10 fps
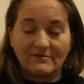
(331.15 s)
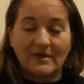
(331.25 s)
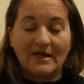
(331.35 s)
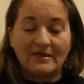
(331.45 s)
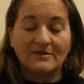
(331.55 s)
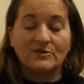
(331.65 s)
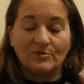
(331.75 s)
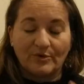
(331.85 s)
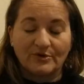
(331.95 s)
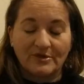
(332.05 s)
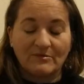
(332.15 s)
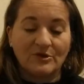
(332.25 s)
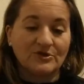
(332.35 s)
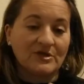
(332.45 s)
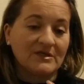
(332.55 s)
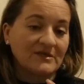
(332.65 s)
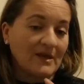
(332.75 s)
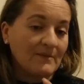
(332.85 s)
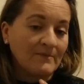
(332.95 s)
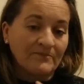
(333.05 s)
really supports the immune
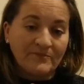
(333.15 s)
system.